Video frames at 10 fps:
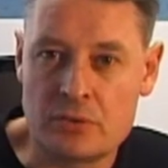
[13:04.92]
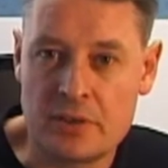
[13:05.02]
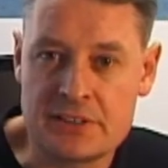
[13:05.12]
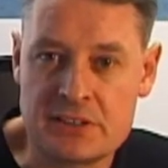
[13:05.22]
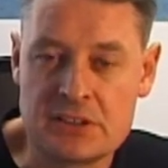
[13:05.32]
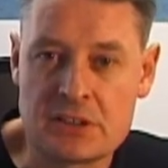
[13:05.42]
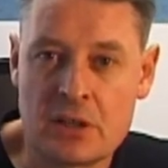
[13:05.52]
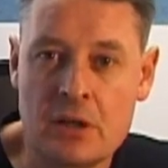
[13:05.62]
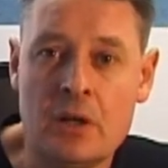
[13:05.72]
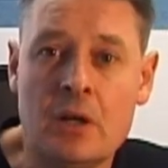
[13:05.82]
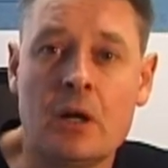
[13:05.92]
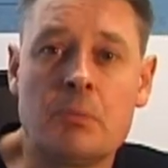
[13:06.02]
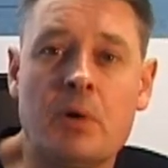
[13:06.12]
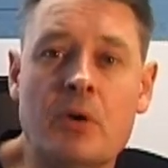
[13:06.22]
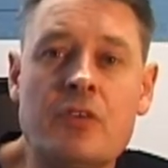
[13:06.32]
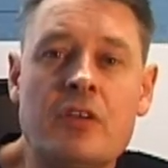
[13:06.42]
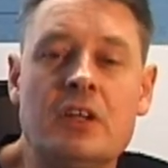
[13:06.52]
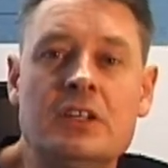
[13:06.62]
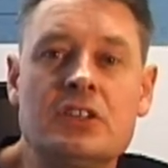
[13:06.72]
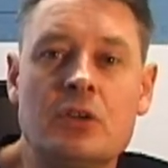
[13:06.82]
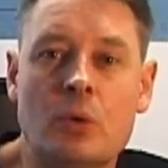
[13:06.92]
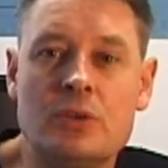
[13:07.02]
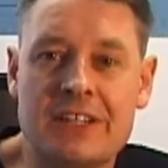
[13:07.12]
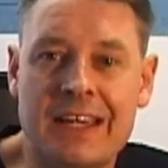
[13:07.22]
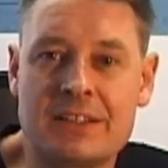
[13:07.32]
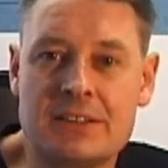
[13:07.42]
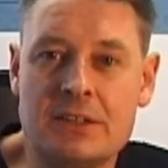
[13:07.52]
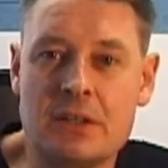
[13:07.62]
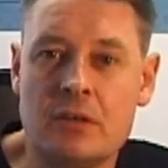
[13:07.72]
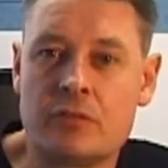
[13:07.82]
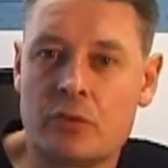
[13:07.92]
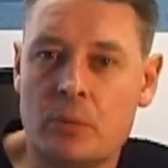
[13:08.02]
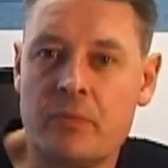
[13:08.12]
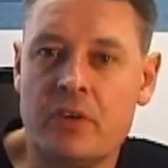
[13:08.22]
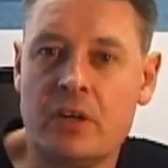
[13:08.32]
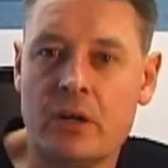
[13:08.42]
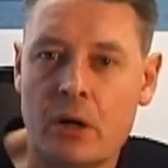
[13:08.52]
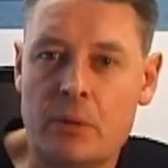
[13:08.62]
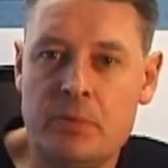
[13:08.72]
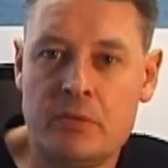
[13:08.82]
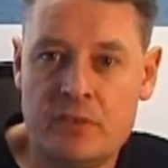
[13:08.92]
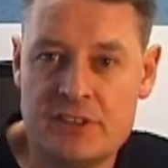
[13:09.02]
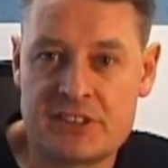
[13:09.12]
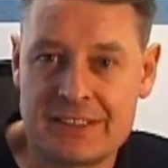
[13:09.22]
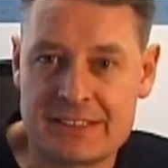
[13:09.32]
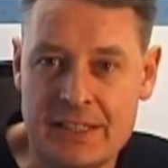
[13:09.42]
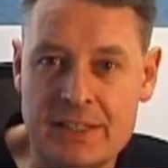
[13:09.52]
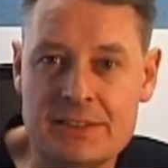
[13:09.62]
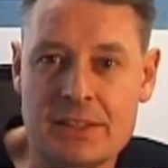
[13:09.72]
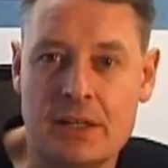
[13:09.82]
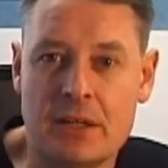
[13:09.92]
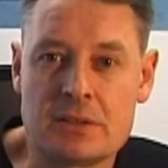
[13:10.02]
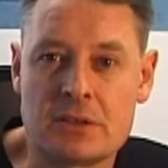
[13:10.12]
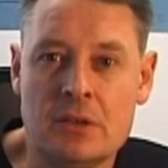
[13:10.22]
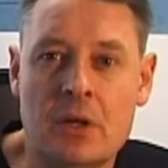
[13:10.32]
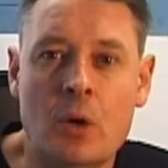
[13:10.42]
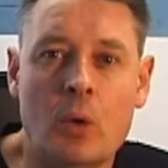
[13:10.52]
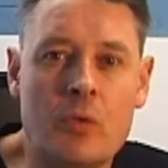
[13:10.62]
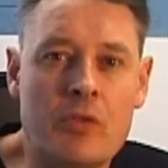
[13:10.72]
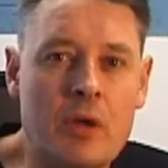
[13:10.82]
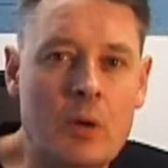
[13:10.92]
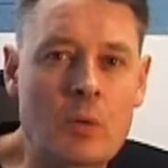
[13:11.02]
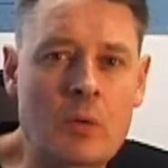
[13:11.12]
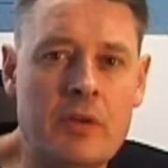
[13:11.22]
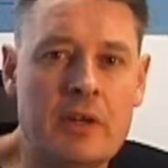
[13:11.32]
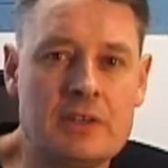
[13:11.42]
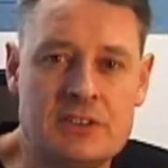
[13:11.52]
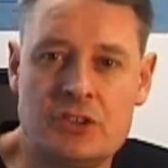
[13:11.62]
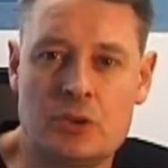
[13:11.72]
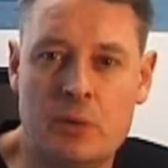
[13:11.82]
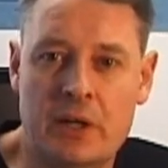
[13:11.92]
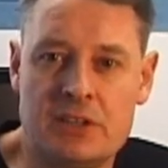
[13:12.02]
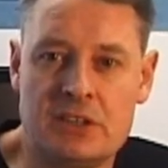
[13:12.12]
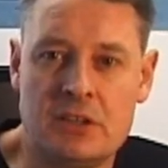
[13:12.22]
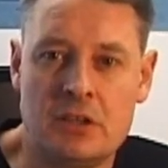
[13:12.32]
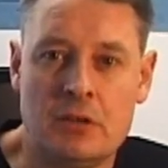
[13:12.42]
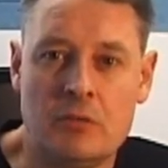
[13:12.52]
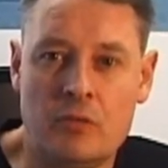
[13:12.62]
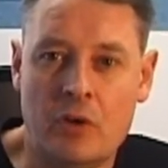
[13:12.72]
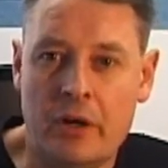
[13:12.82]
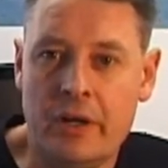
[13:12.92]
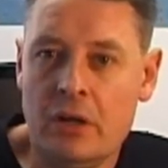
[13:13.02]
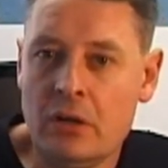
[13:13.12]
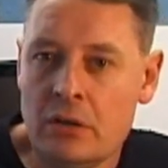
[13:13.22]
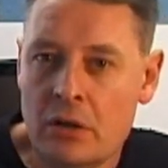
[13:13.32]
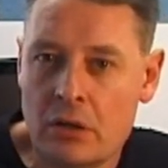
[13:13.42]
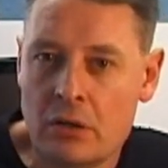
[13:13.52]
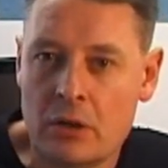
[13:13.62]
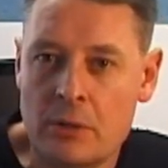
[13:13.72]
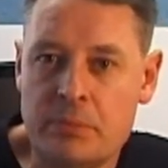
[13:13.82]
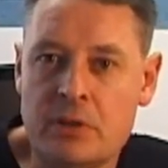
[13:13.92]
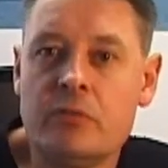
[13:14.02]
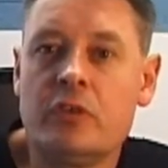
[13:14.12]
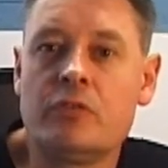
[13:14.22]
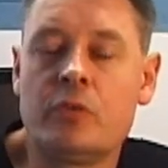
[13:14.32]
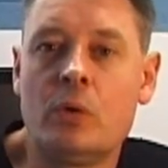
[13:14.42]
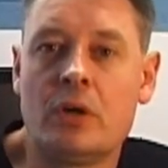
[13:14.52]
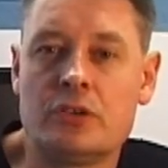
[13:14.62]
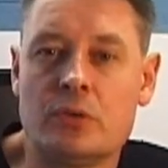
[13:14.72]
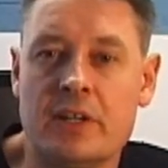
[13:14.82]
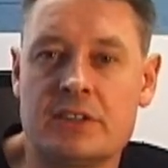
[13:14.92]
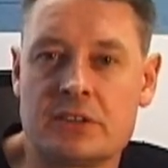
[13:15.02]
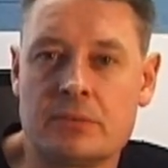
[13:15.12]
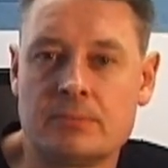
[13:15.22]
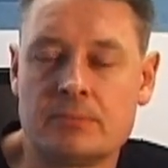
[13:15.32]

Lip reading: addresses, and both of these are contacted from the IPv6 internet, although they are situated via an IPv4 address.